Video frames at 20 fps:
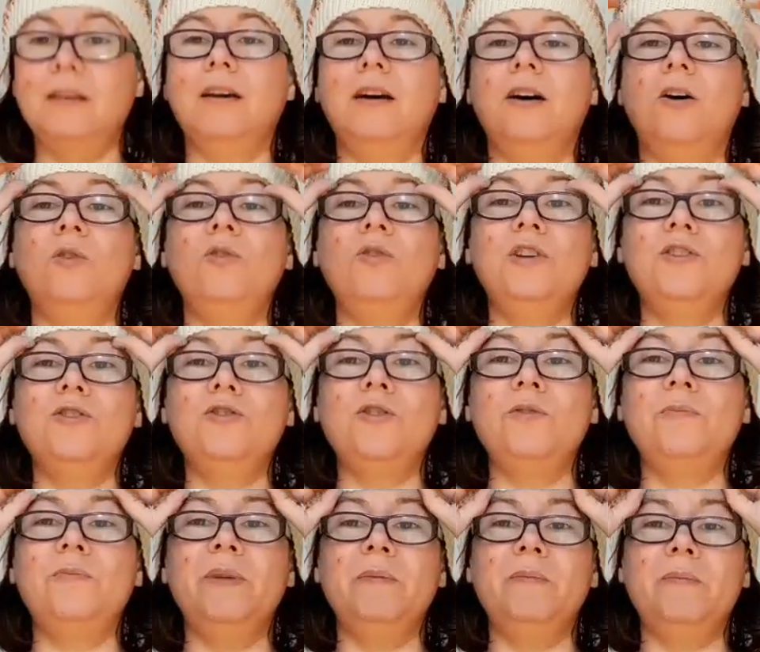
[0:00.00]
Only
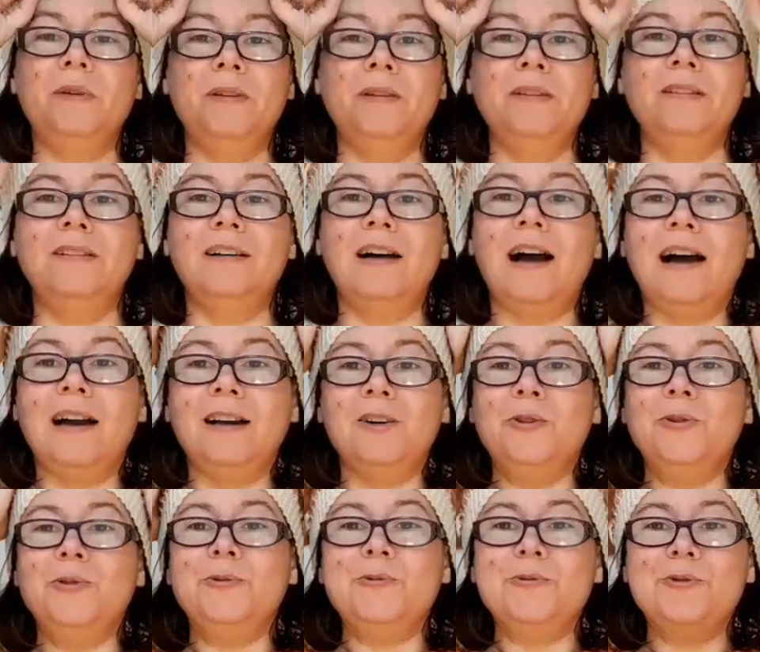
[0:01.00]
tall people are
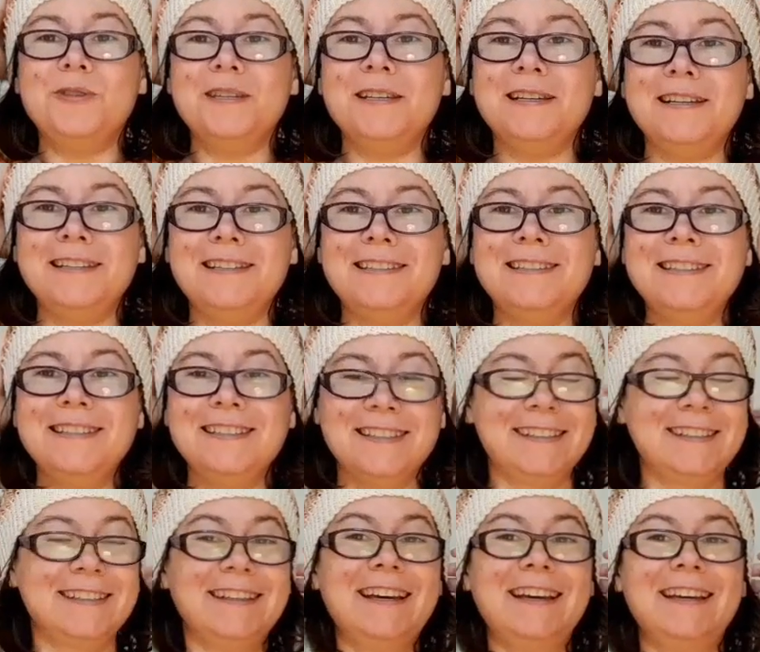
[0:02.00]
going to see it,
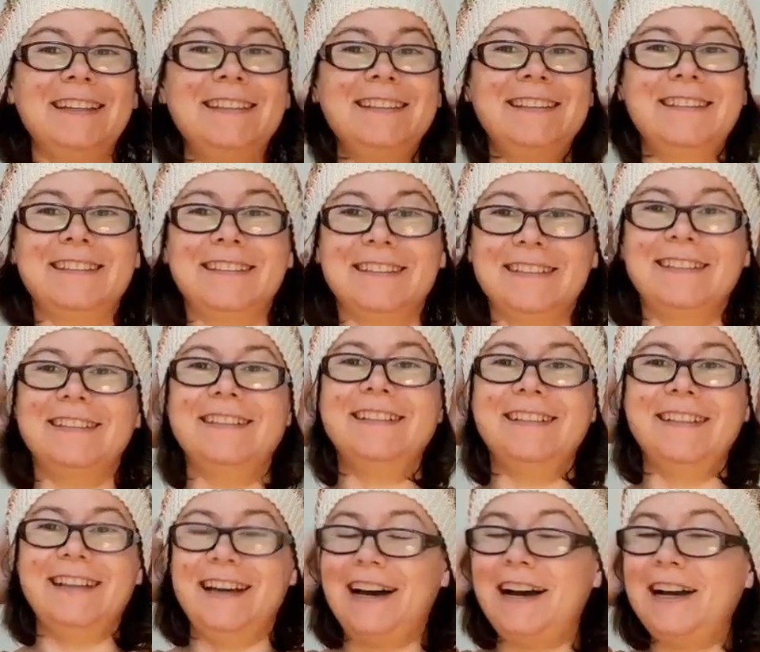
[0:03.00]
and
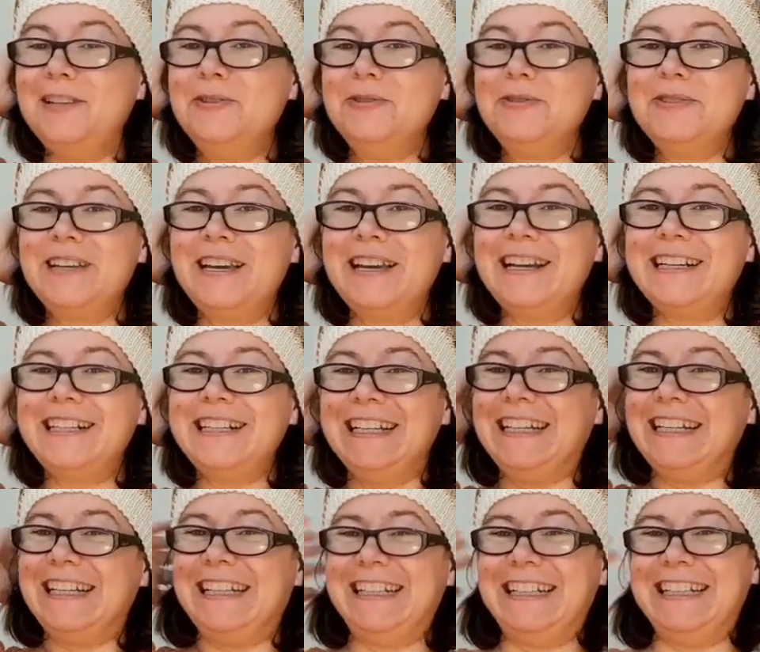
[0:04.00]
I don't care.
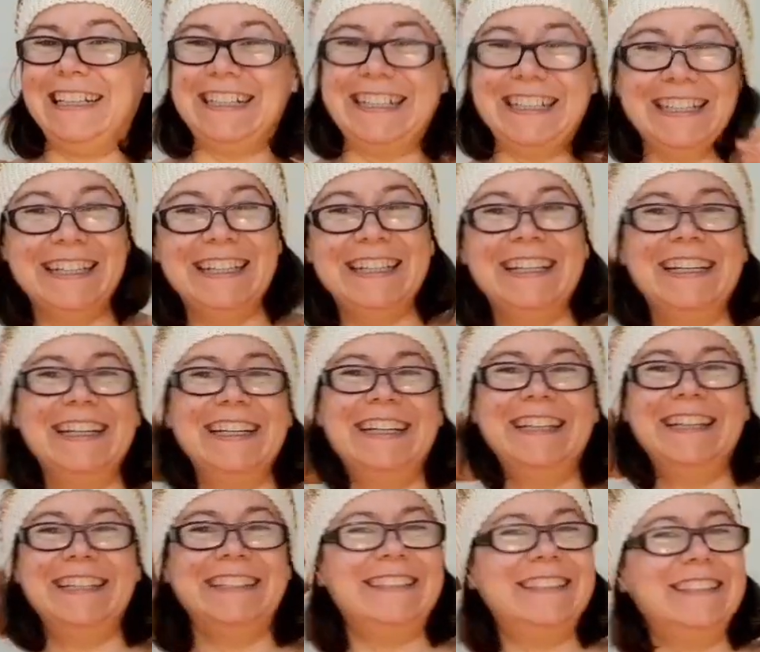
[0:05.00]

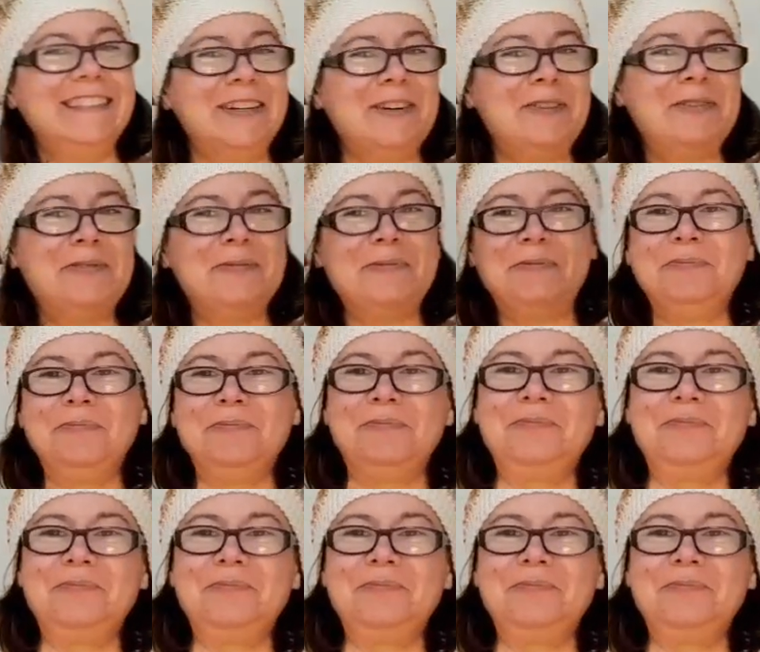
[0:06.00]
So